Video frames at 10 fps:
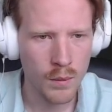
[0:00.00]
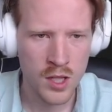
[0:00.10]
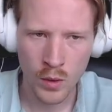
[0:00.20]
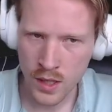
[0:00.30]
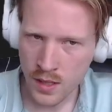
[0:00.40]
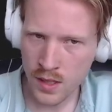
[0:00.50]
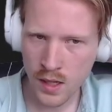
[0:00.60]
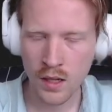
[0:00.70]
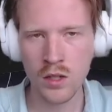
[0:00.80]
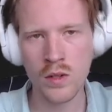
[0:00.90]
So what this is
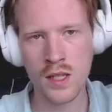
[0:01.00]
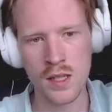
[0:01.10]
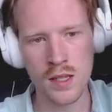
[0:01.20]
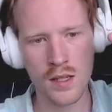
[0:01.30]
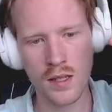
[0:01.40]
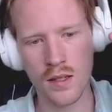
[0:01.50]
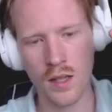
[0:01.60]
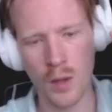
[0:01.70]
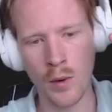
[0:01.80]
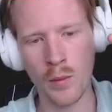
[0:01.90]
going to do is
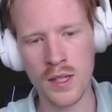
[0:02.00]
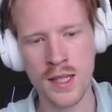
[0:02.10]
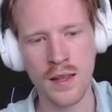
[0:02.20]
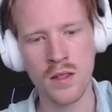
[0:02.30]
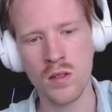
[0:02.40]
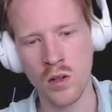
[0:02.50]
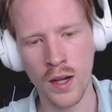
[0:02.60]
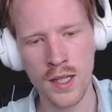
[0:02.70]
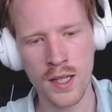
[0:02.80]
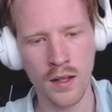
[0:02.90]
when we send this
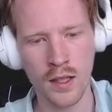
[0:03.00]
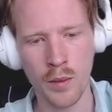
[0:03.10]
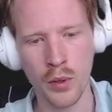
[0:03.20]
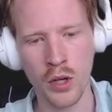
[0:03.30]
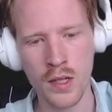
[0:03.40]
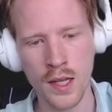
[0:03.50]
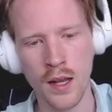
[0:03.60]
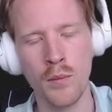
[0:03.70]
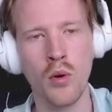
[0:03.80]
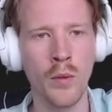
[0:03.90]
request, it'll hit the person
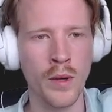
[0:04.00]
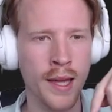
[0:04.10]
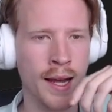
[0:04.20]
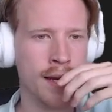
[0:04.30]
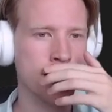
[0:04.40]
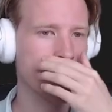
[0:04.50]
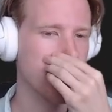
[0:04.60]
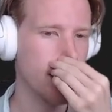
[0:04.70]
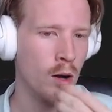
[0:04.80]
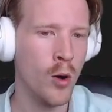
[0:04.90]
endpoint with that
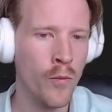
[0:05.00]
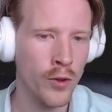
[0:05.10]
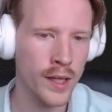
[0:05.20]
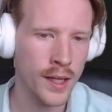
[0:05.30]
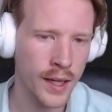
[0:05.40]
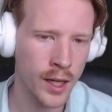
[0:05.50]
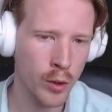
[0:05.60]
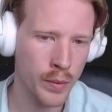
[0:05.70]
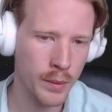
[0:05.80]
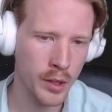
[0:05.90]
ID, and hopefully
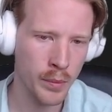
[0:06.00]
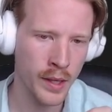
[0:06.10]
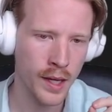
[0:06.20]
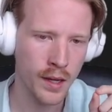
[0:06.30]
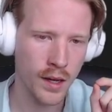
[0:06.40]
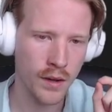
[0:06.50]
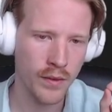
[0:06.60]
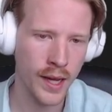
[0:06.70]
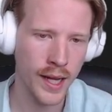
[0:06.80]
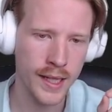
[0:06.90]
it'll be able to pick
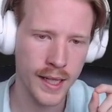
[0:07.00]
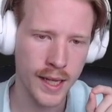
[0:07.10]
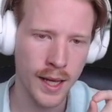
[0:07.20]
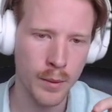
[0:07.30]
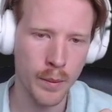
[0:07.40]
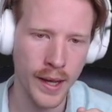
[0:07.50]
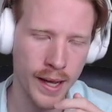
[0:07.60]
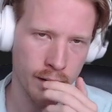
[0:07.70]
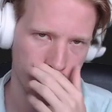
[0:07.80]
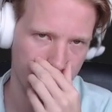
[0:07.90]
off ID, name, and
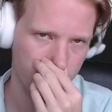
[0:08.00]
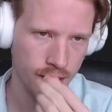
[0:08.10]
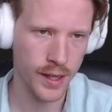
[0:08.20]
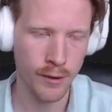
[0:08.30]
biography